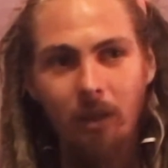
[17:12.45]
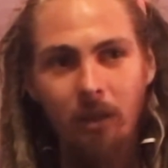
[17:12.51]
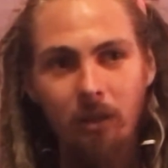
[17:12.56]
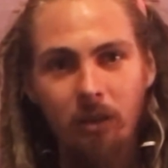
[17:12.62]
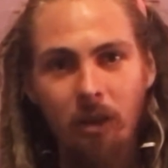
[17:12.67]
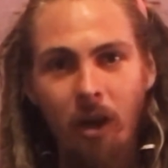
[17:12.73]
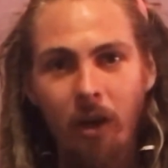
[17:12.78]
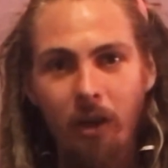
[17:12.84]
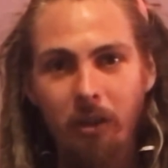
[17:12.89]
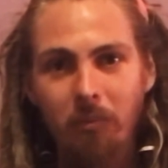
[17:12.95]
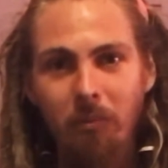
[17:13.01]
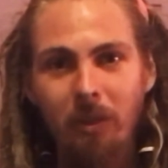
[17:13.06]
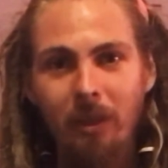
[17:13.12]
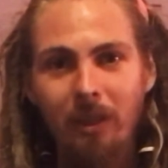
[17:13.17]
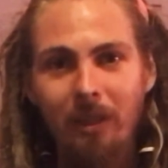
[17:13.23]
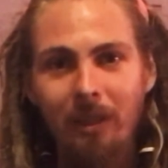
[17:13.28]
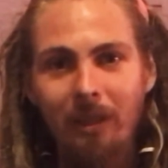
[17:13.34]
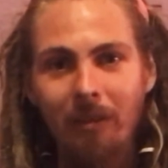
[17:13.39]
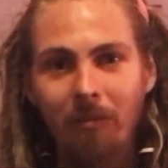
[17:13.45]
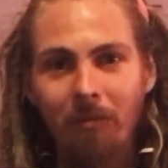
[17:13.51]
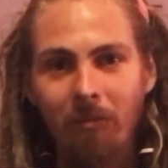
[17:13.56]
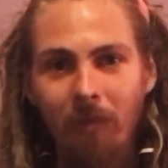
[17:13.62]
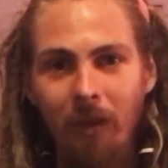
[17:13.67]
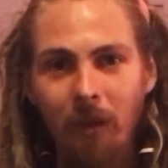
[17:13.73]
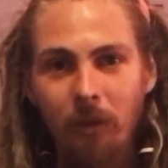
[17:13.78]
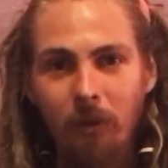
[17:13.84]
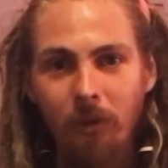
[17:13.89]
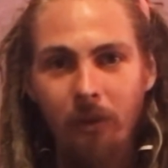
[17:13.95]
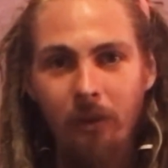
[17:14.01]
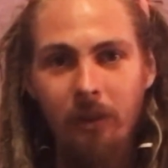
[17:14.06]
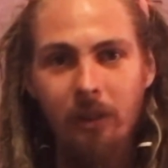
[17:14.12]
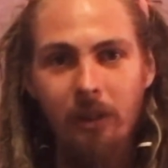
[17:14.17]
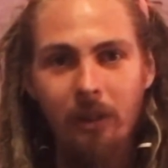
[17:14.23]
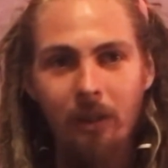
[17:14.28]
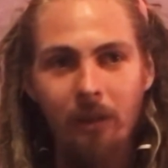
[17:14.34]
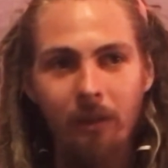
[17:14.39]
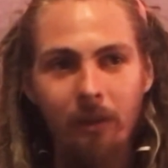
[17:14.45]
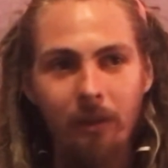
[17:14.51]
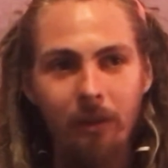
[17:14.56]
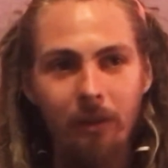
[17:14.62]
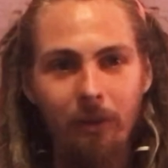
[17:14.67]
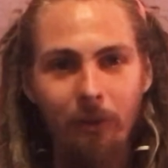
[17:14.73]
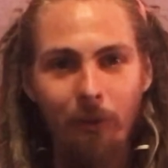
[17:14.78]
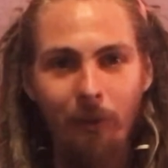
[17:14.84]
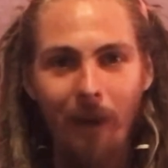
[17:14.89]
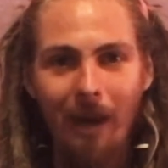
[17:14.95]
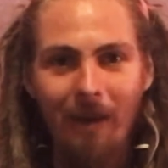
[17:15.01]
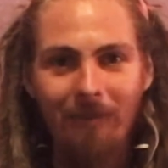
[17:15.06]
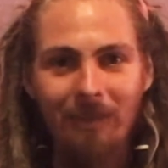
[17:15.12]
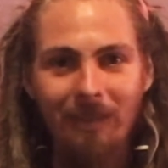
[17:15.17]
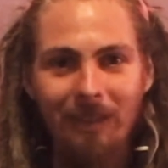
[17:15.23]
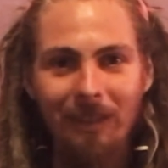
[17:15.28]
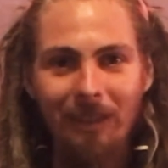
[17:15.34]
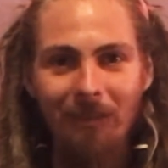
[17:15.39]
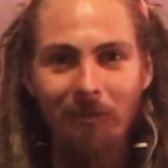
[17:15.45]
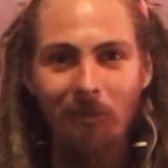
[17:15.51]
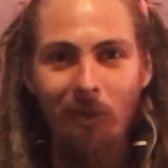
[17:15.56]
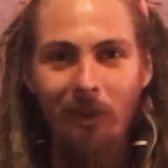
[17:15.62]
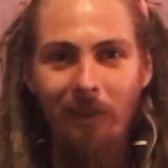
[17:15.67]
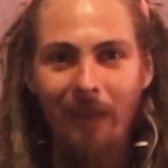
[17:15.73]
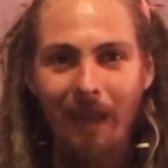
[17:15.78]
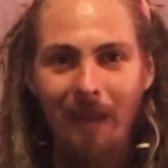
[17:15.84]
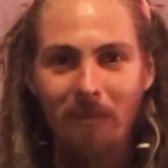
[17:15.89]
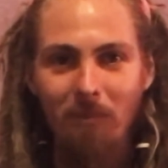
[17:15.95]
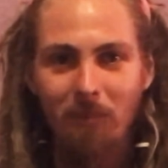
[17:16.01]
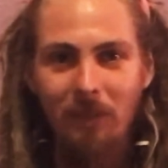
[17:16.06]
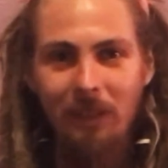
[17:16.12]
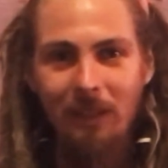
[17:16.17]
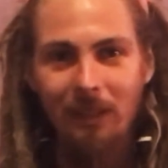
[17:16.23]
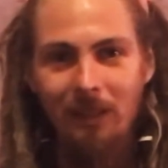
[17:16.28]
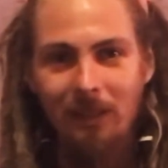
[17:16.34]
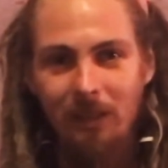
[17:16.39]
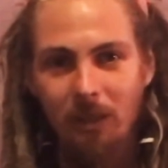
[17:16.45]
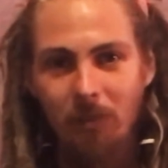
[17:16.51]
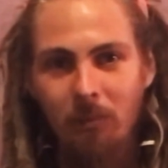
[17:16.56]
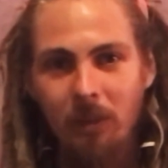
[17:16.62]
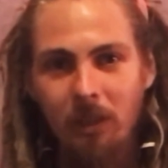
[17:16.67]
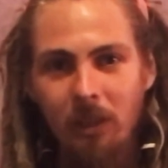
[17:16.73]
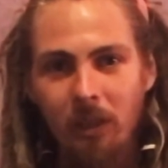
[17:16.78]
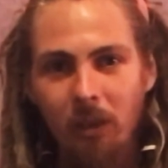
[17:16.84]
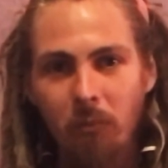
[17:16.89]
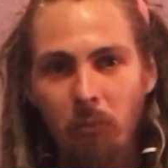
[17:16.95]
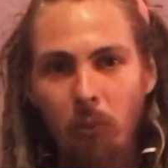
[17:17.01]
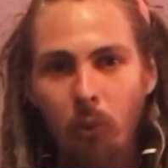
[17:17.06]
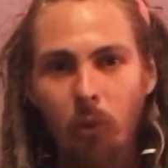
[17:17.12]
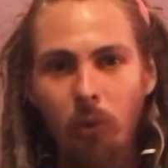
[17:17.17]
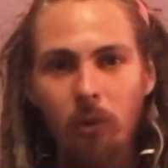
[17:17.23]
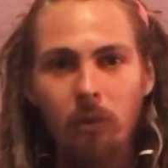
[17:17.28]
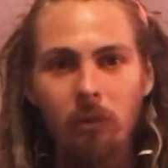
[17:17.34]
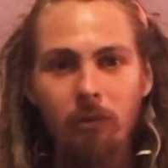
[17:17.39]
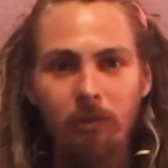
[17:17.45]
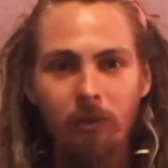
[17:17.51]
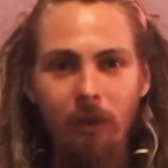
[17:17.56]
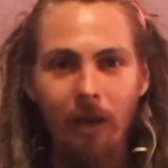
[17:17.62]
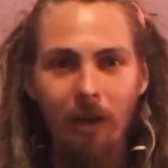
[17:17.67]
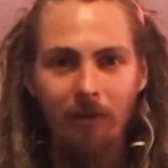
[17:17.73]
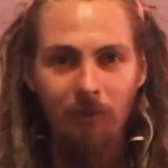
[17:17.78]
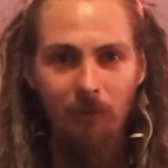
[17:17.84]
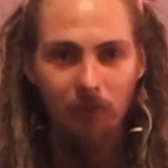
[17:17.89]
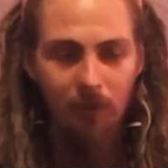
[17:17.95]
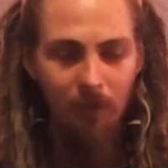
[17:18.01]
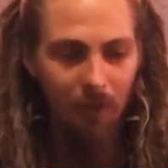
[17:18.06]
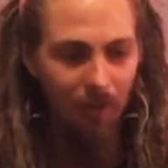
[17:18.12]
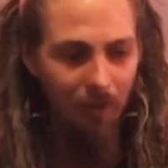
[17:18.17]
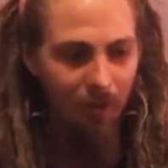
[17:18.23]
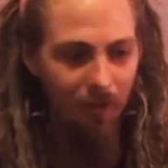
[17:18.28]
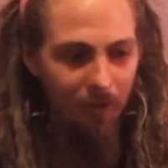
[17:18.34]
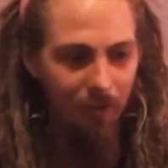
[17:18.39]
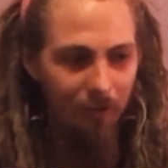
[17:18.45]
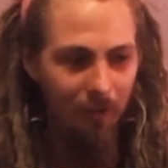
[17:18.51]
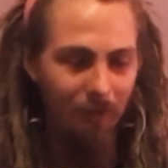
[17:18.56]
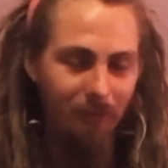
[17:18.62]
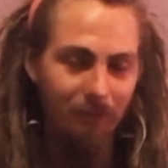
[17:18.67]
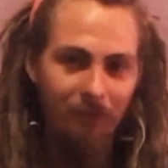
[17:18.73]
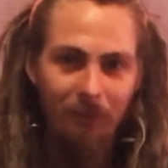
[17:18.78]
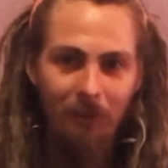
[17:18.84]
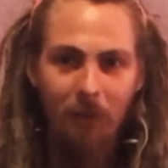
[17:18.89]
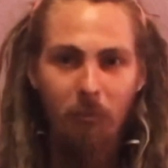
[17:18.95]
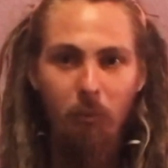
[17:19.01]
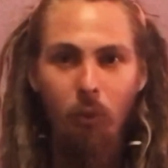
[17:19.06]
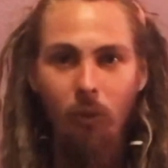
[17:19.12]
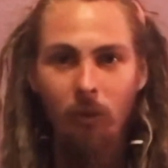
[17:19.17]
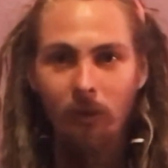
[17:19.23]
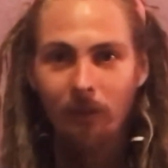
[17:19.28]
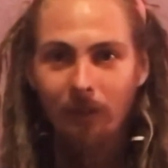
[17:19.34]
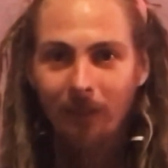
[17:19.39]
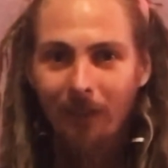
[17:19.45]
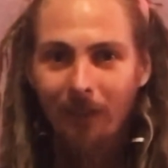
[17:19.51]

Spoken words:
contemplated and felt the gravity of what that means to be immortal forever, immortal.